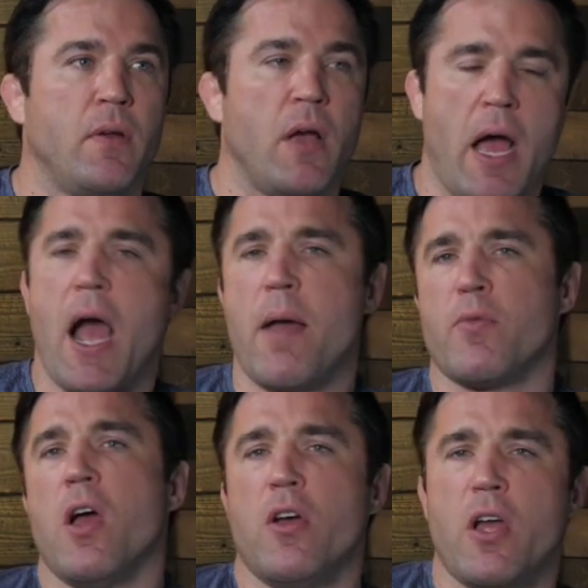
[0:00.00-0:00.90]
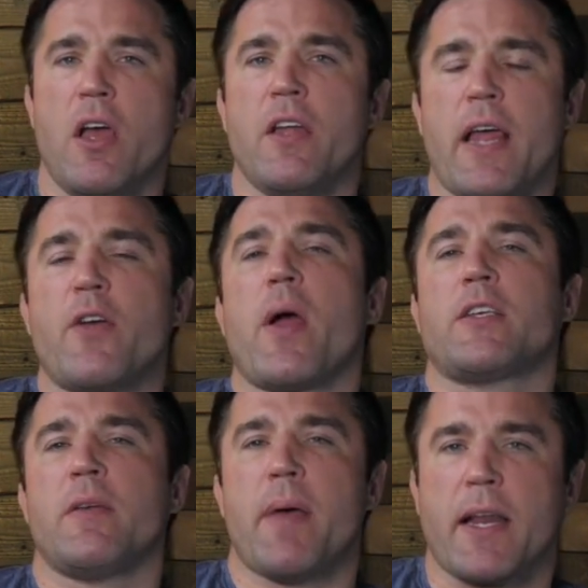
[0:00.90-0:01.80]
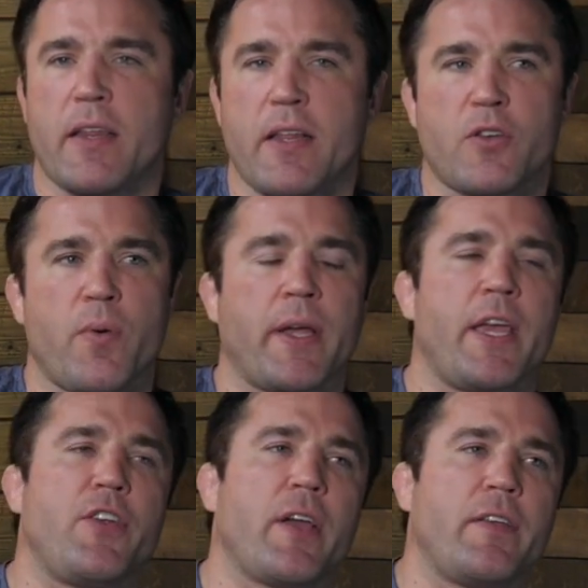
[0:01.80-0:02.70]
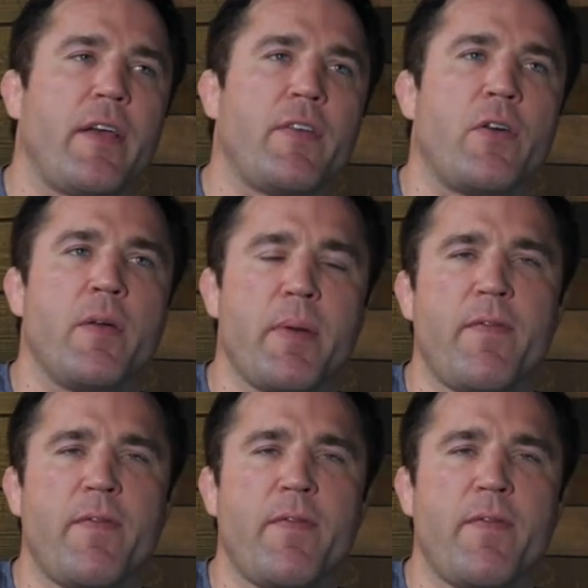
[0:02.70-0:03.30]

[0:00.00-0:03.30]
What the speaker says: I'm digressing back to that story in case you guys haven't heard it.